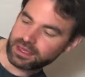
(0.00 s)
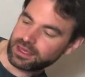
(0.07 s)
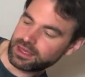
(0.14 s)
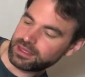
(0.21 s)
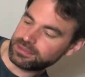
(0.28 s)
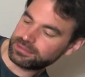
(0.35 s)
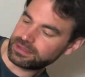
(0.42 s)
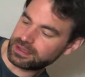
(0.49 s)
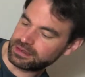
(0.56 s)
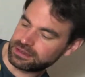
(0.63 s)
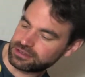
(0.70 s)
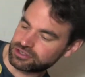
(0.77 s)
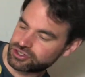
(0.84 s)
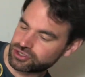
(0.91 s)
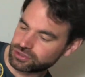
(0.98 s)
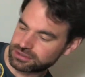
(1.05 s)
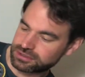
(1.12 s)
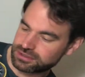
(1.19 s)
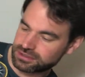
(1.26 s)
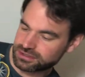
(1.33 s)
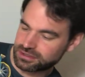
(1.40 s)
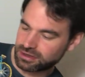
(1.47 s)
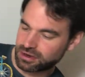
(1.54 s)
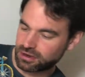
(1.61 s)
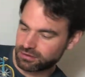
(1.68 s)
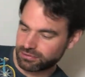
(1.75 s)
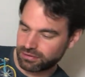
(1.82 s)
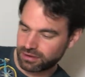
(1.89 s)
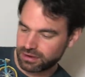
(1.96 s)
and then it should
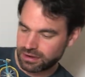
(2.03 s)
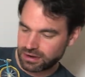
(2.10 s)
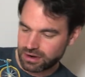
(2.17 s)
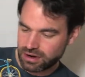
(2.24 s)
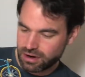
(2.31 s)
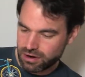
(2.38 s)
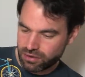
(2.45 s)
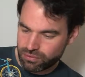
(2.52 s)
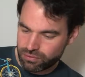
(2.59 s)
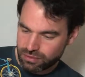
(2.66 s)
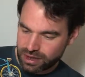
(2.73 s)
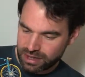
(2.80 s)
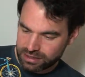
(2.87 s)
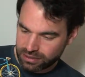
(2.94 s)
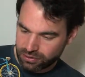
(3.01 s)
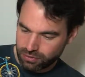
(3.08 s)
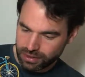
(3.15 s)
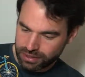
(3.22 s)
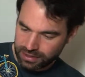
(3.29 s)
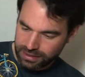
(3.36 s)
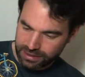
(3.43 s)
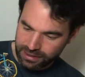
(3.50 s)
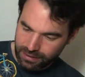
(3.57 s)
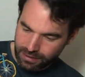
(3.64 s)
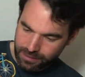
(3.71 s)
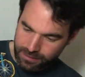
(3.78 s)
dissolve rather quickly.